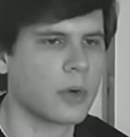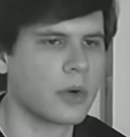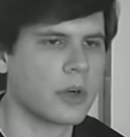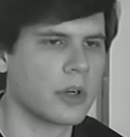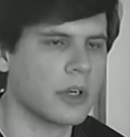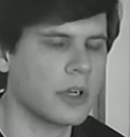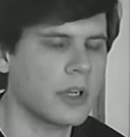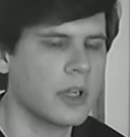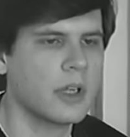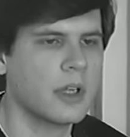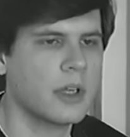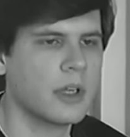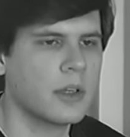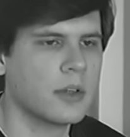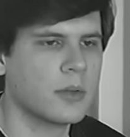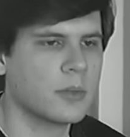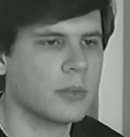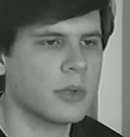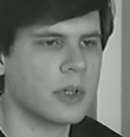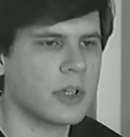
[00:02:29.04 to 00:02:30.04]
recorder,
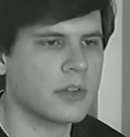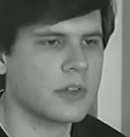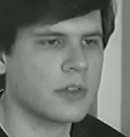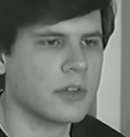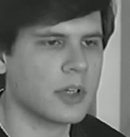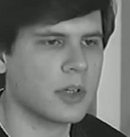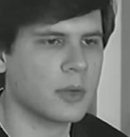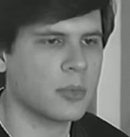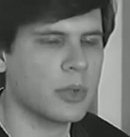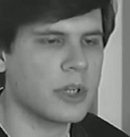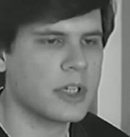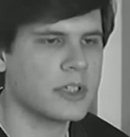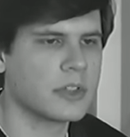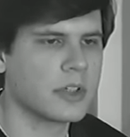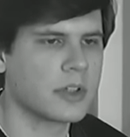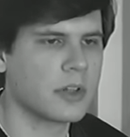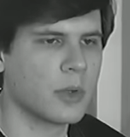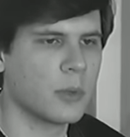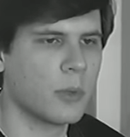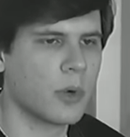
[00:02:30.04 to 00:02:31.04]
but uh,
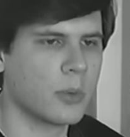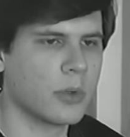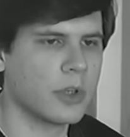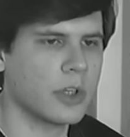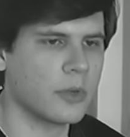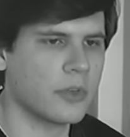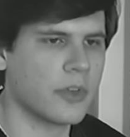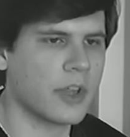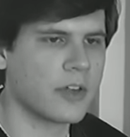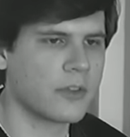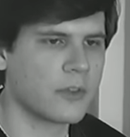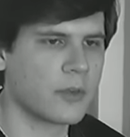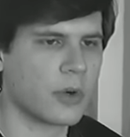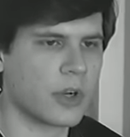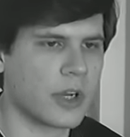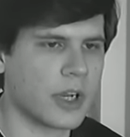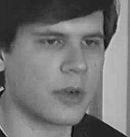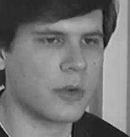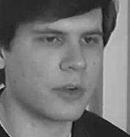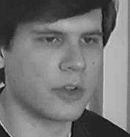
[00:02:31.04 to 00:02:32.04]
basically what we use that
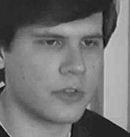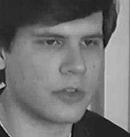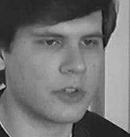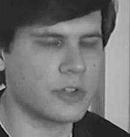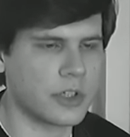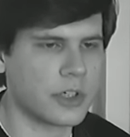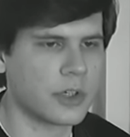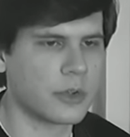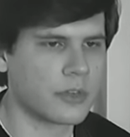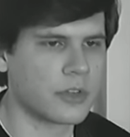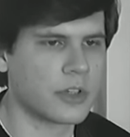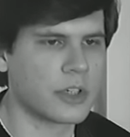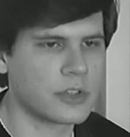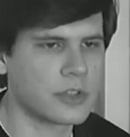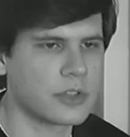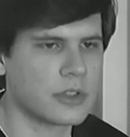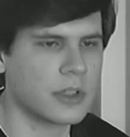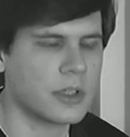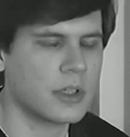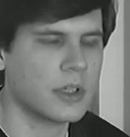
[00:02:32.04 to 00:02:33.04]
for now is the jingle
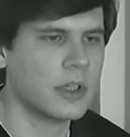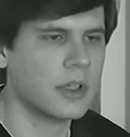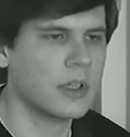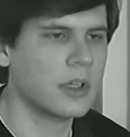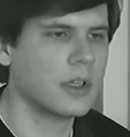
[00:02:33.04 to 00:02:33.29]
session.